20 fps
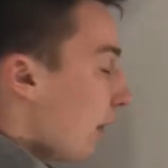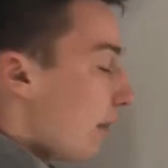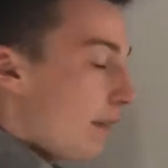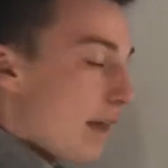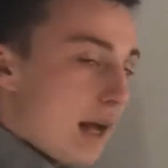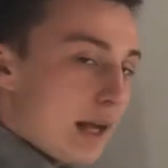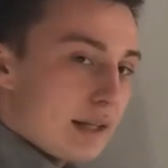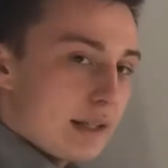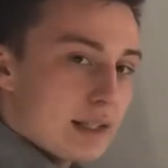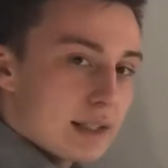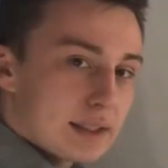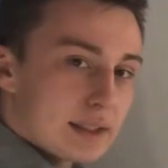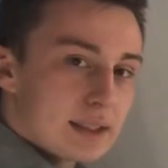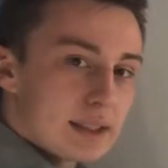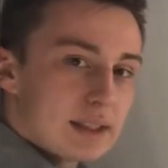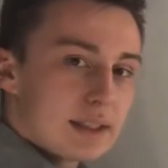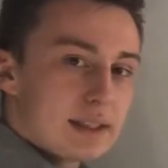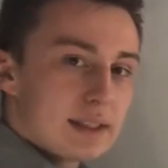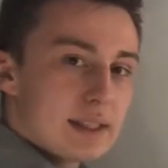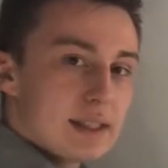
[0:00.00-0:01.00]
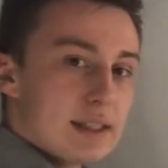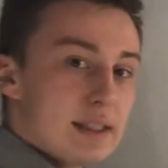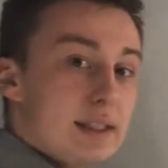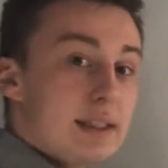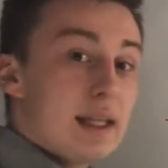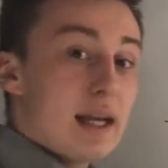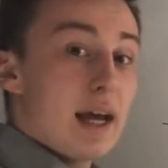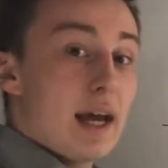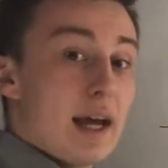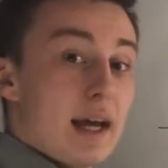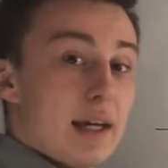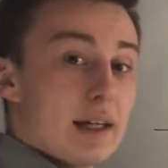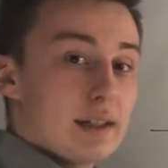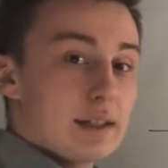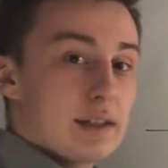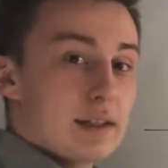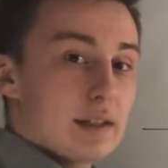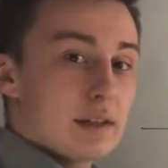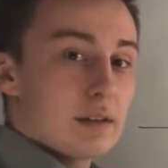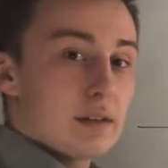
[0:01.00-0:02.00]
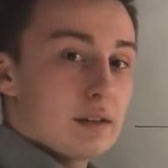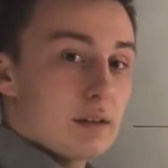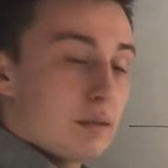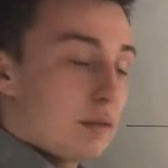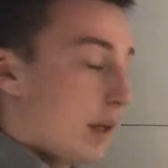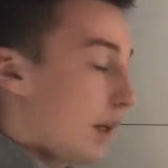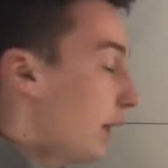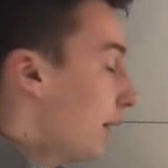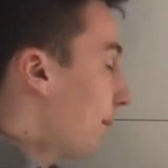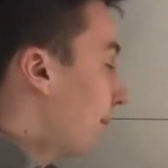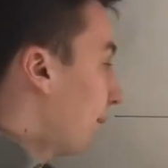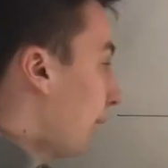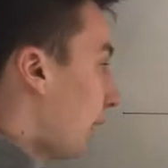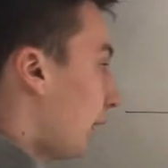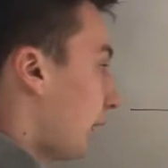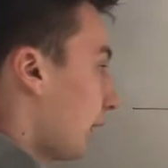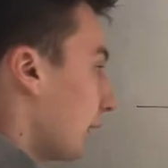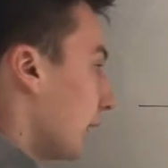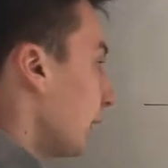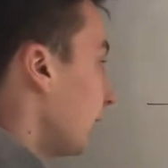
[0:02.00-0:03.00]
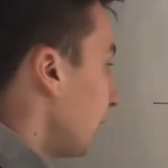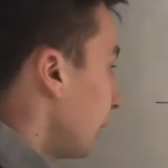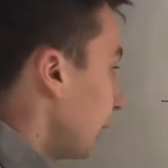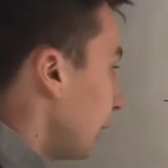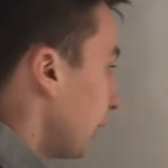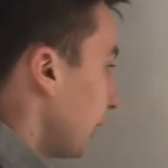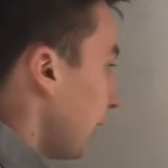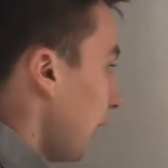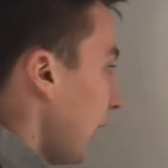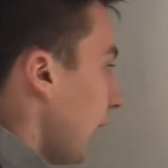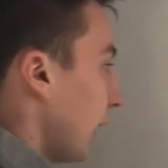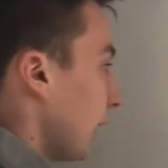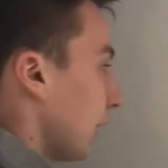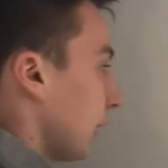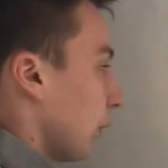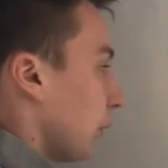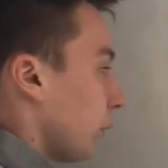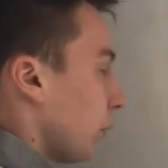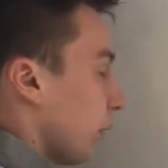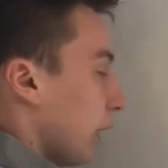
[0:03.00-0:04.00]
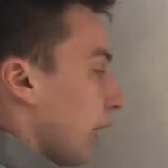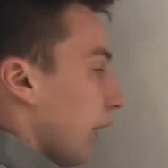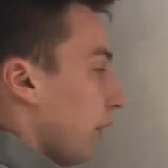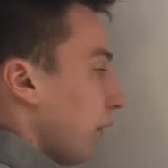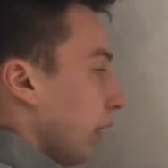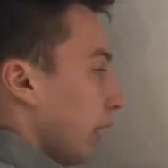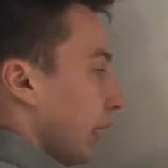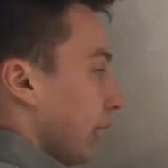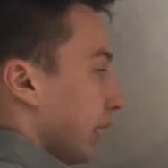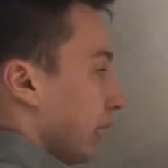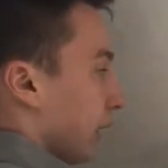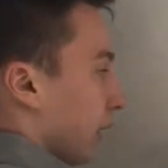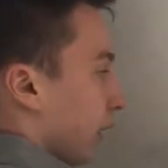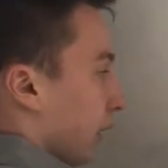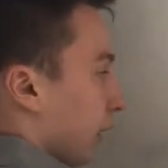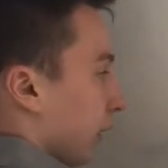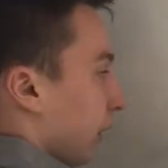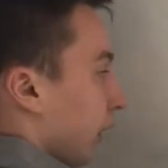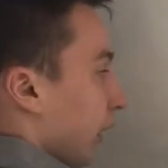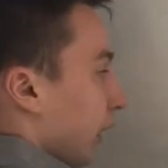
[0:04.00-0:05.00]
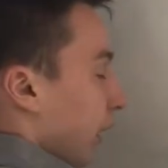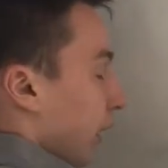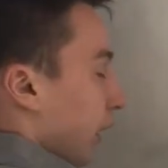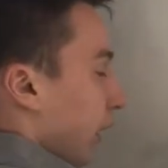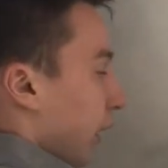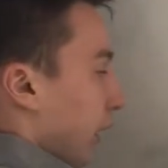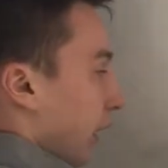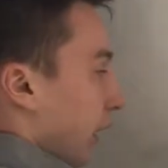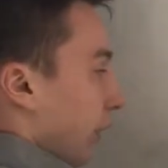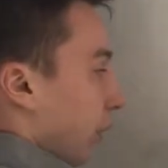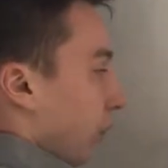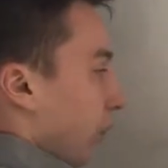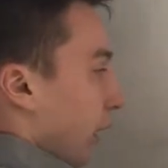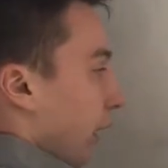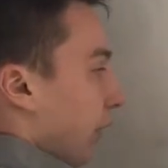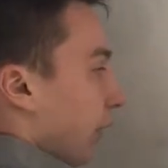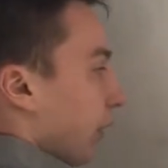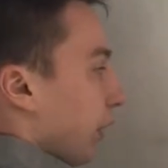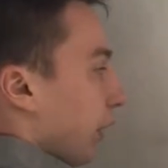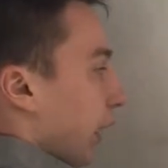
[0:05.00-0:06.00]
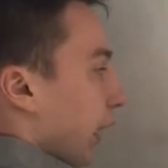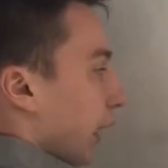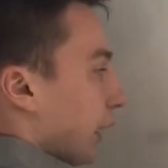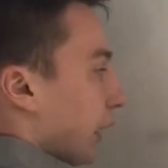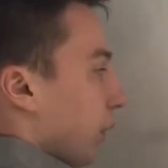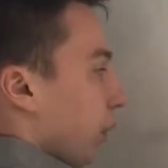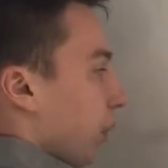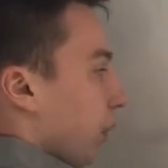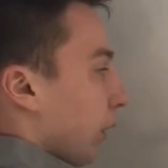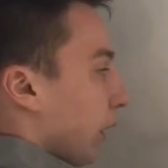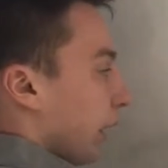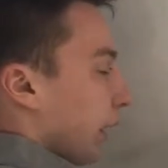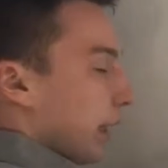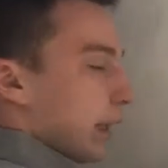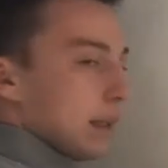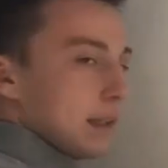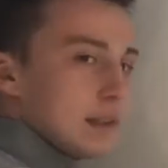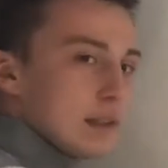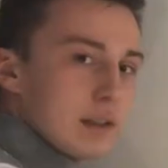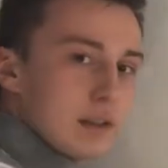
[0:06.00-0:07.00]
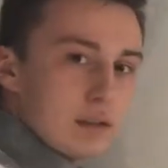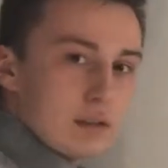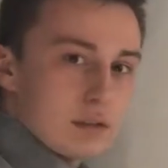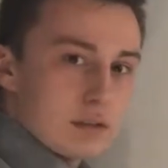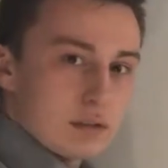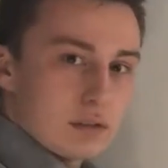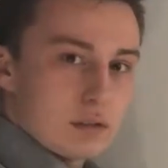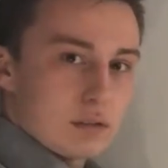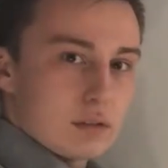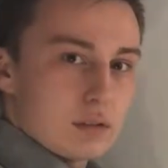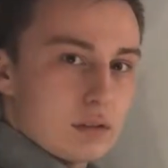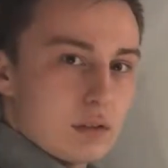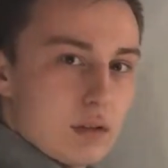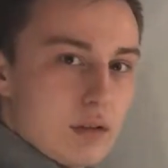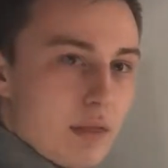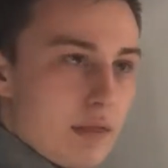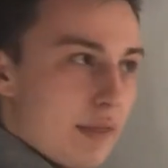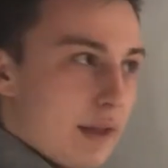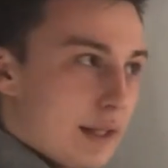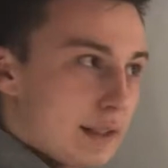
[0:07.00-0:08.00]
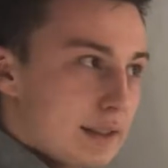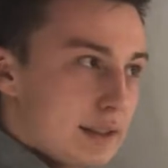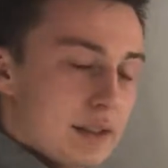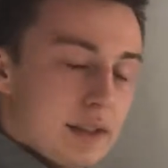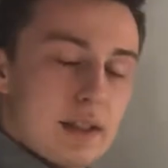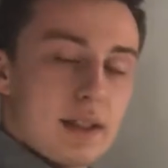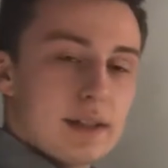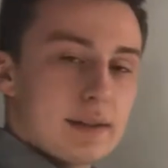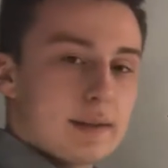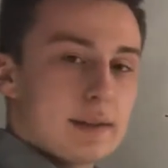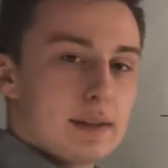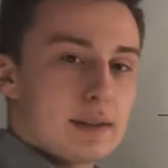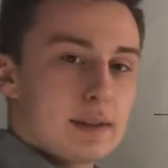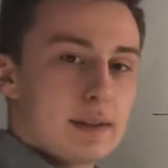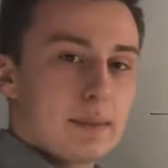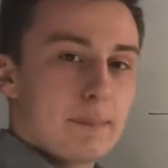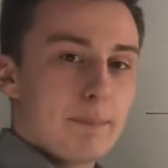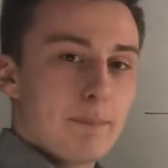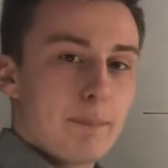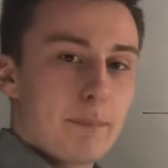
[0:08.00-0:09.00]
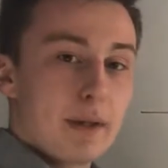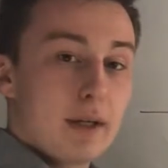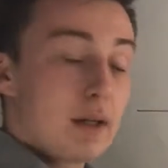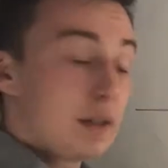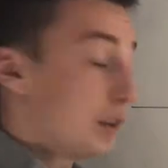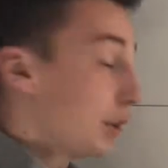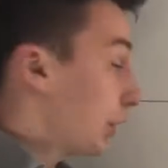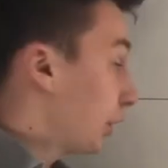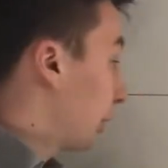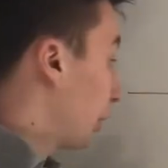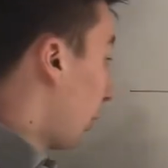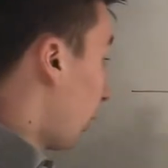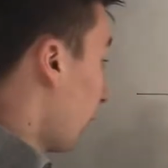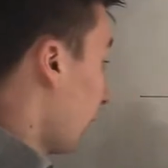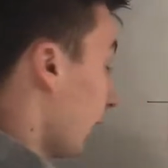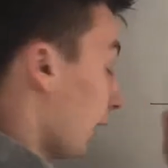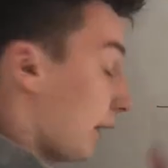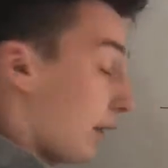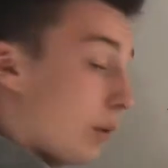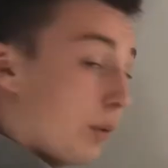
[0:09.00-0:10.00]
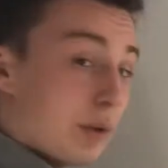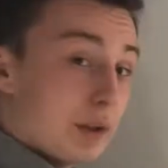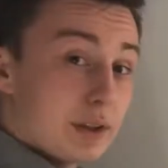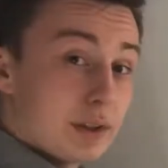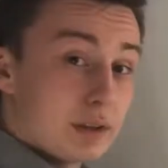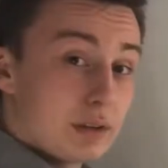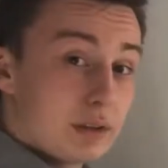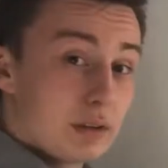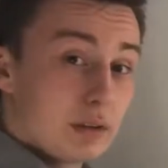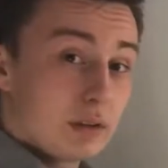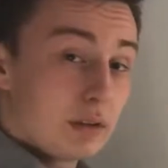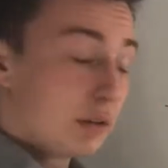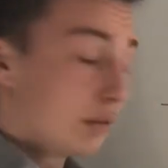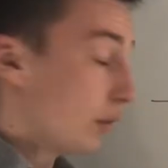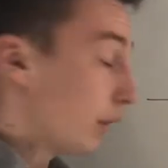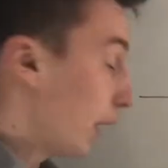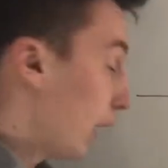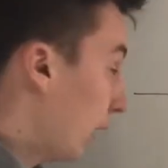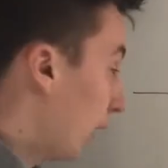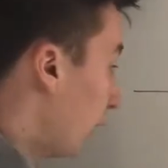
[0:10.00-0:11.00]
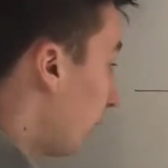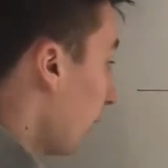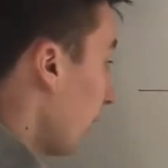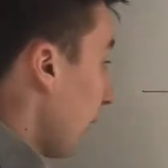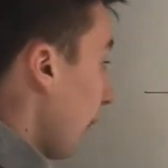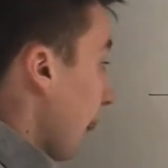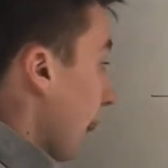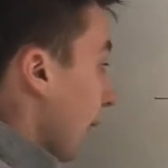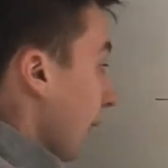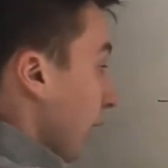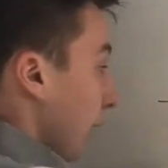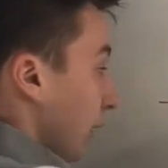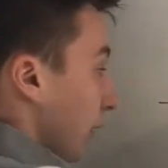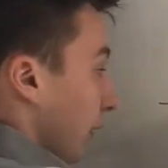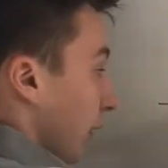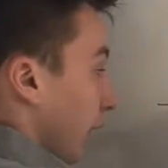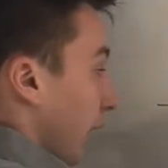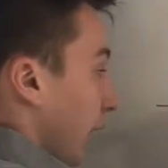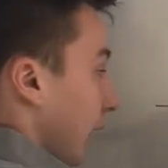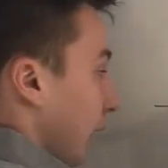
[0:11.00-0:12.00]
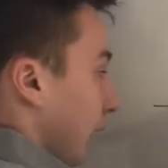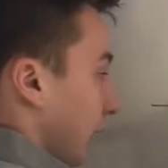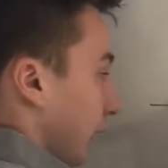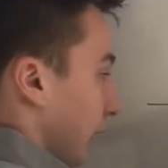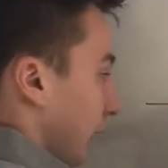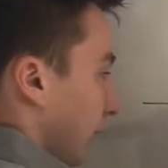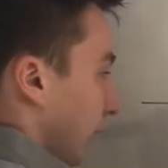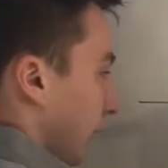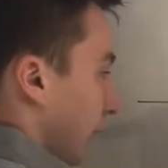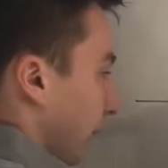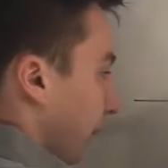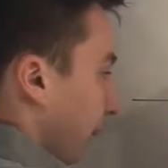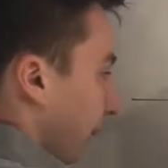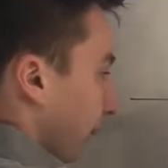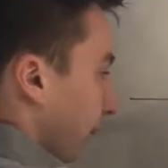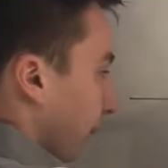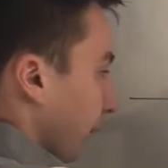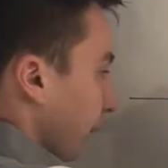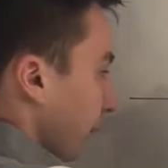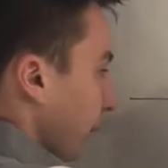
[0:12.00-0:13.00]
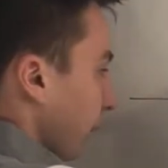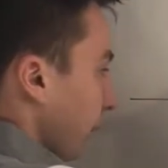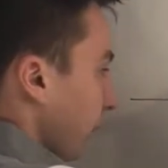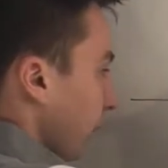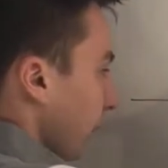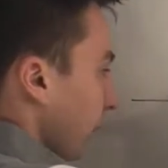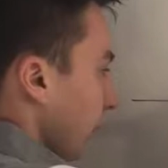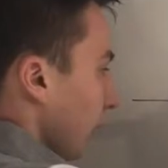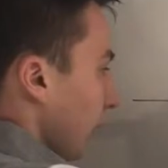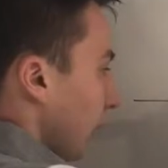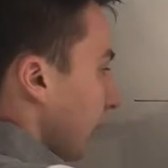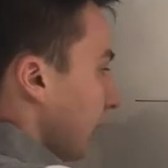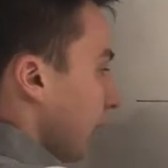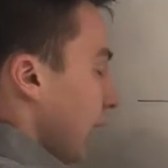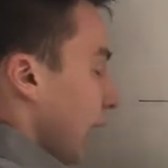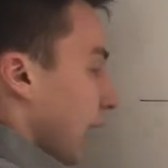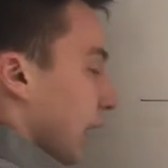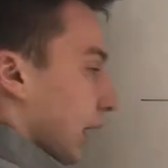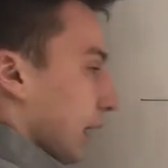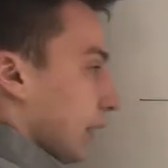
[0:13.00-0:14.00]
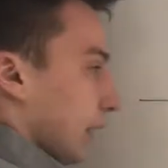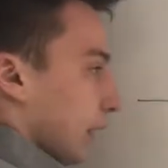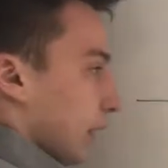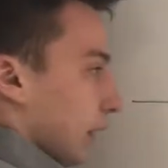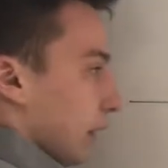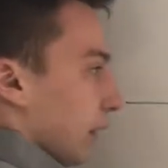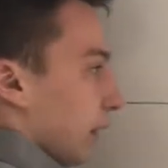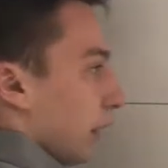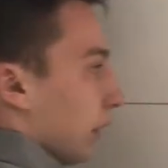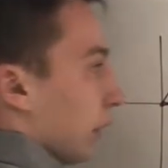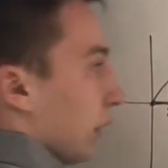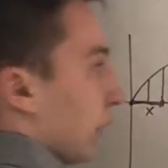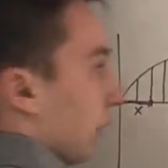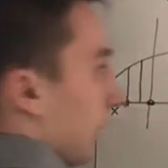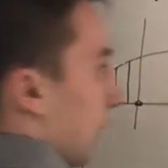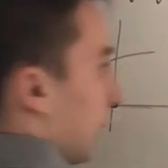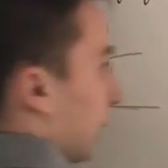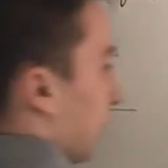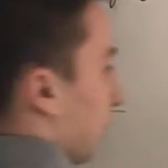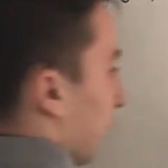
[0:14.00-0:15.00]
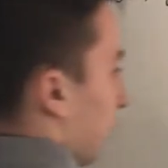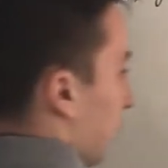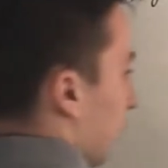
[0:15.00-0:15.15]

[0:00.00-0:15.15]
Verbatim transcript: That distance is x, right? That distance is just x, wherever it is on, eh, whatever your x coordinate is, that's the distance because you're starting at the origin, okay? So that distance is x. That's your